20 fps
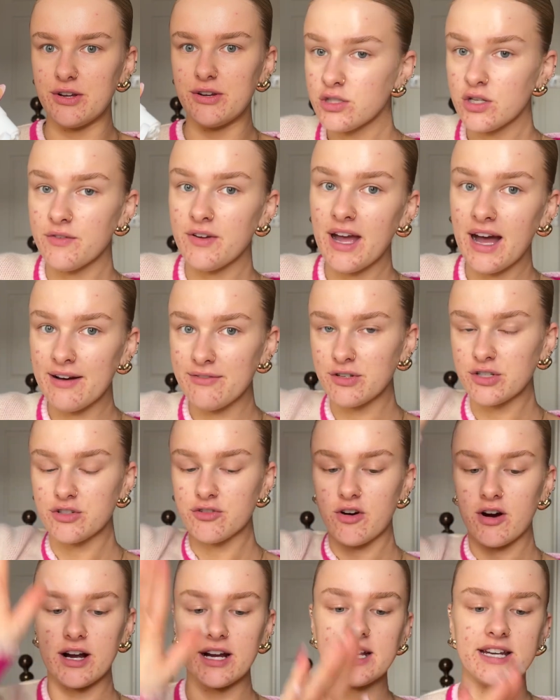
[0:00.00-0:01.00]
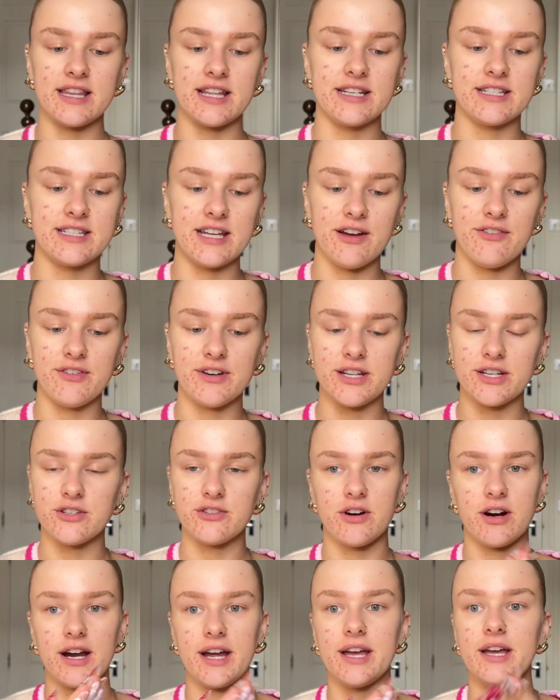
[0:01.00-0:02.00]
So if you haven't tried, then definitely
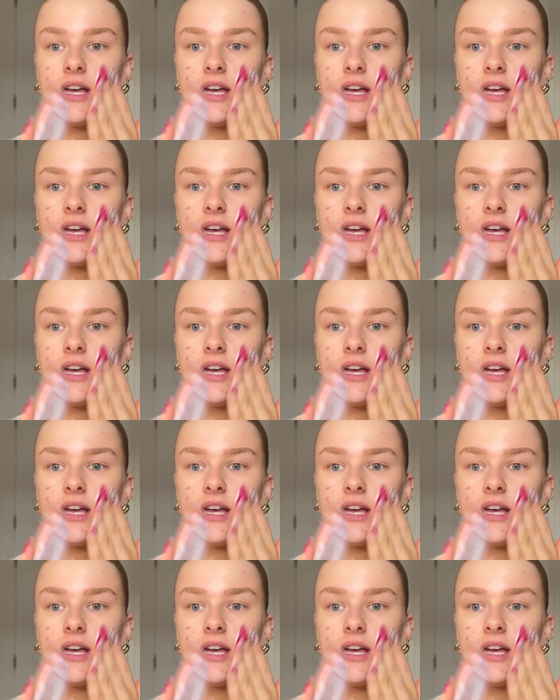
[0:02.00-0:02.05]
try it.